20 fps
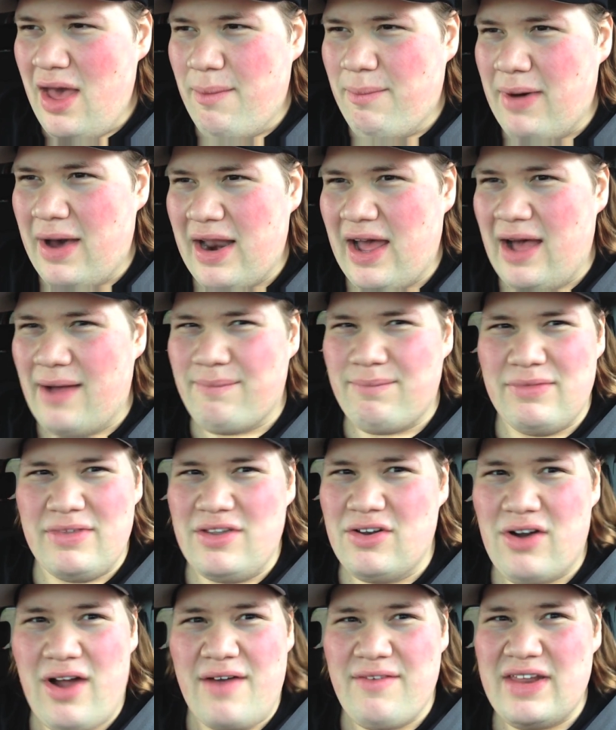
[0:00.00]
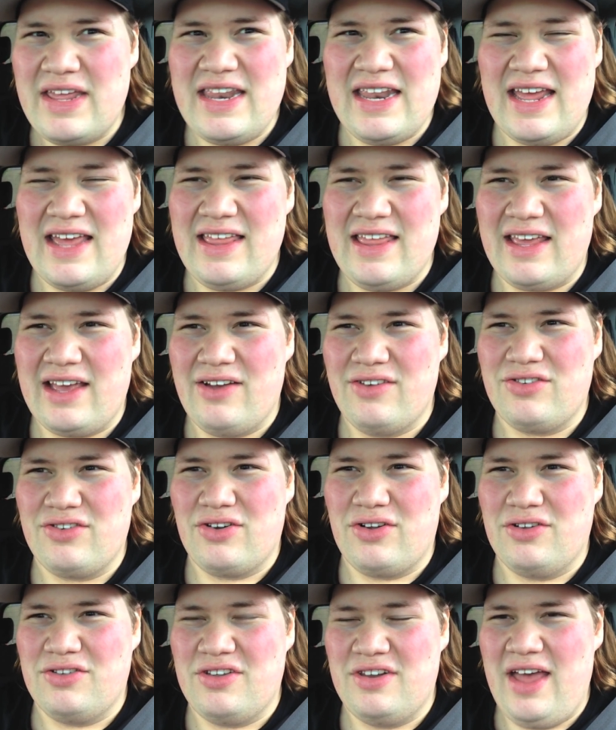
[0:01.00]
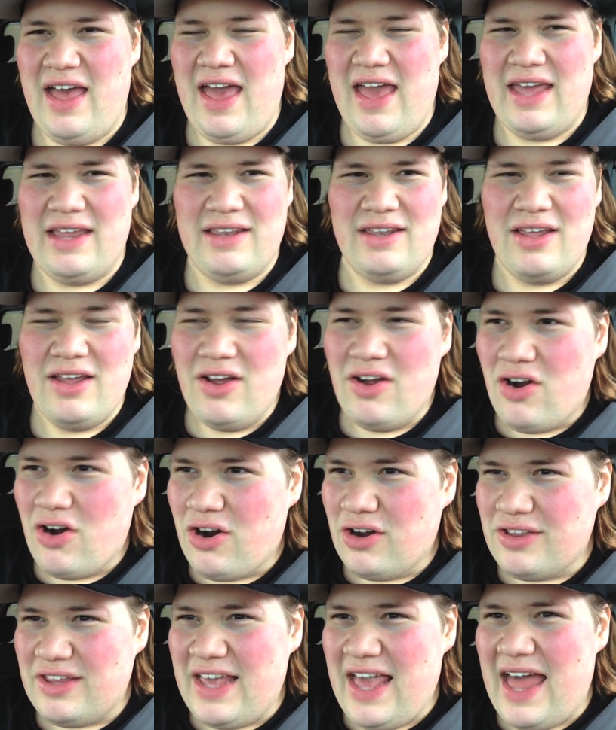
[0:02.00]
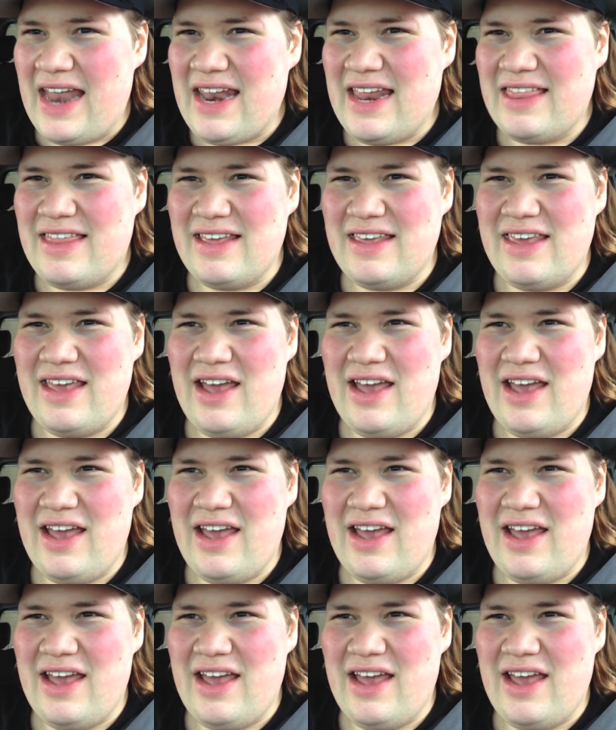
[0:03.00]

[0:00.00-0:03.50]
But, um, you know, I haven't eaten anything else at all today and hardly had anything